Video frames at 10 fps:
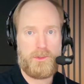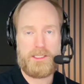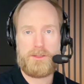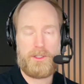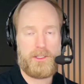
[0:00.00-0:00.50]
with
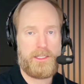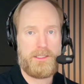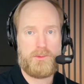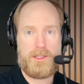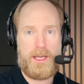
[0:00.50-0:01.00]

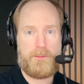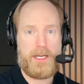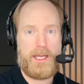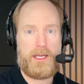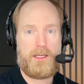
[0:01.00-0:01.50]
experience with
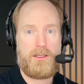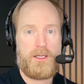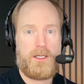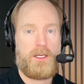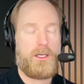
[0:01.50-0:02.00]
M&A,
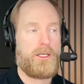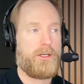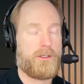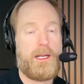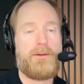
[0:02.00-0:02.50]

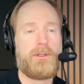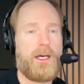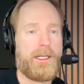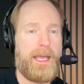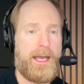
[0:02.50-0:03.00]
you're going to have a
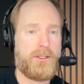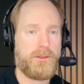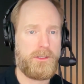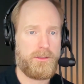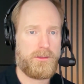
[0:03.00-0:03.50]
lot of
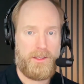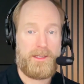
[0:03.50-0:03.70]
casualties.